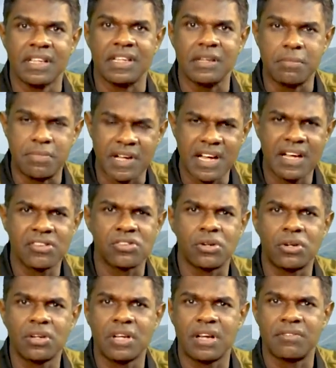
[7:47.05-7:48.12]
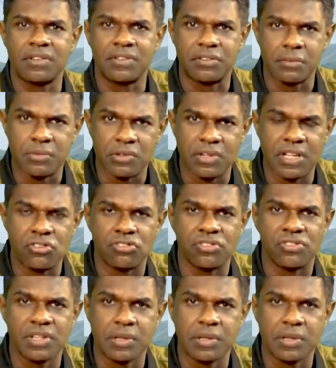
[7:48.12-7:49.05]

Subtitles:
He bears all our tribulations,